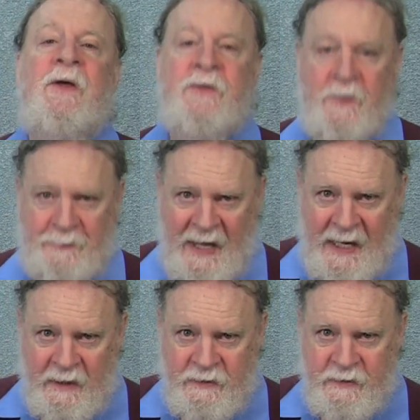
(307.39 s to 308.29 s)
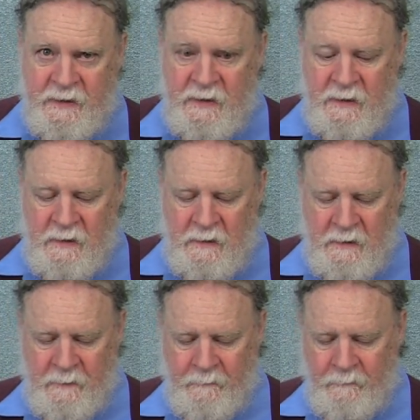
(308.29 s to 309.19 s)
The banks.
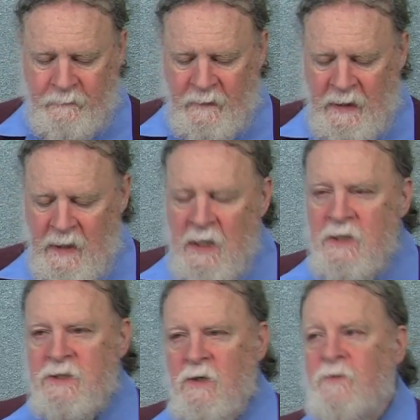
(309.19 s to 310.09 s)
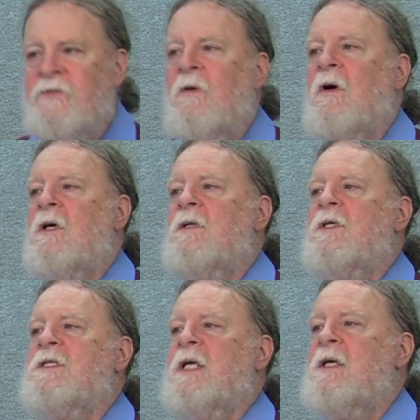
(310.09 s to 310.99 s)
So far,
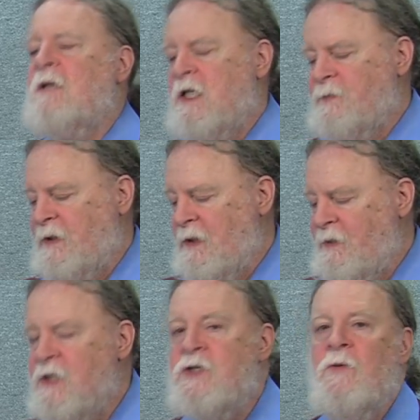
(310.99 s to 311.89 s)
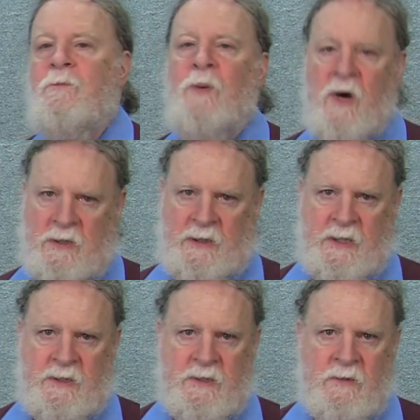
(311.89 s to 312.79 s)
the scandal has been limited to
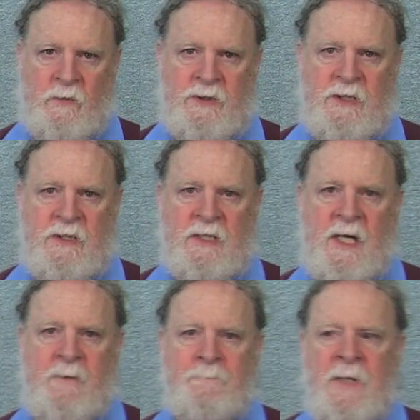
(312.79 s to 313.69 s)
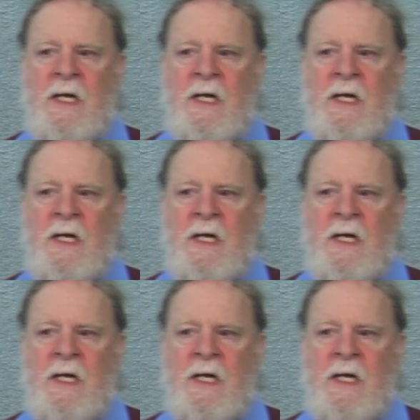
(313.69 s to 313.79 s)
Barclays, which is a,